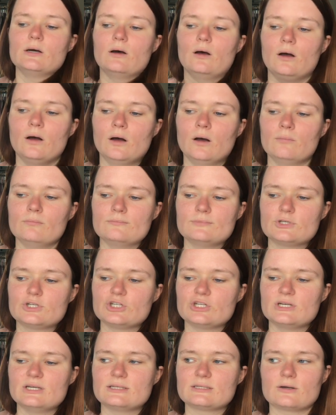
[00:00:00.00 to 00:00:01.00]
um,
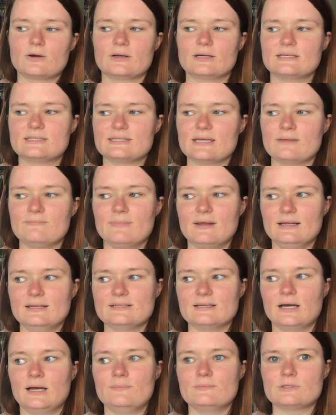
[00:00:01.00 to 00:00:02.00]
she's already said many
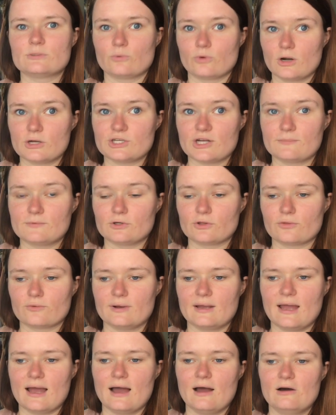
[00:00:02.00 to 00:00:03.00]
times, we're on chapter
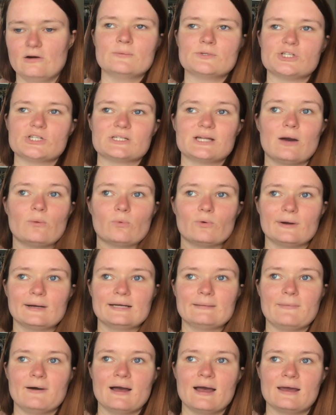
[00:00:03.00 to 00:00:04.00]
three, how she's not worried
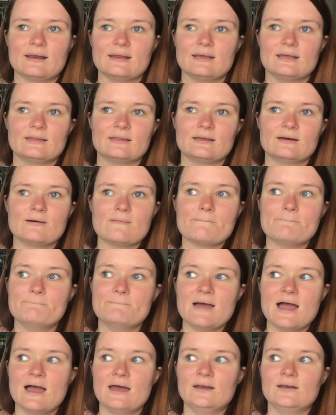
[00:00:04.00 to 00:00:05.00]
about any of the
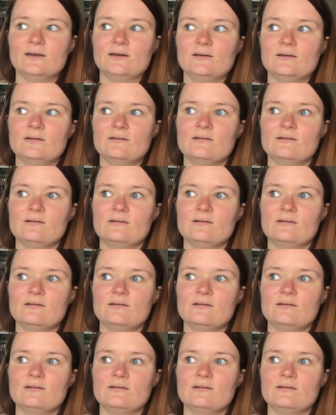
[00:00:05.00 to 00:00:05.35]
men